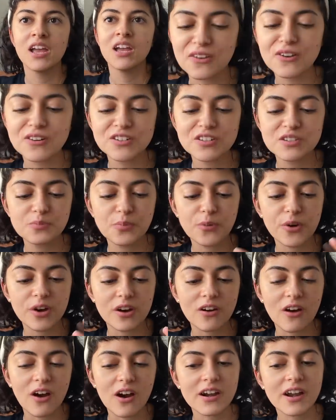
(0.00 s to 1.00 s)
You can just pour
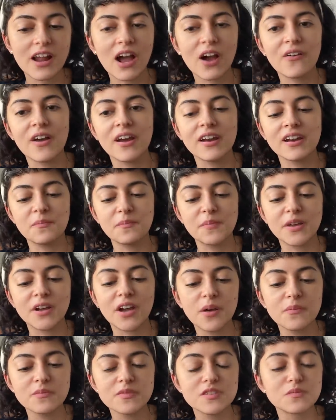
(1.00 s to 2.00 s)
your heart out and it
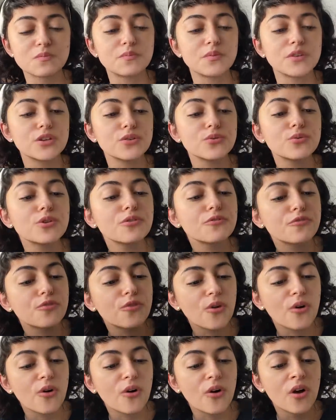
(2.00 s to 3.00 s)
becomes this
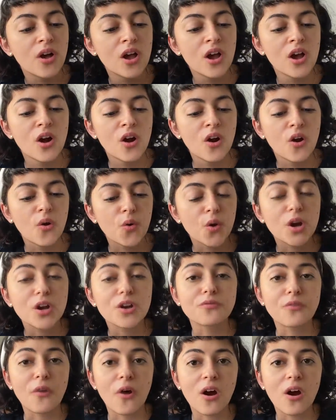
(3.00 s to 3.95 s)
beautiful work of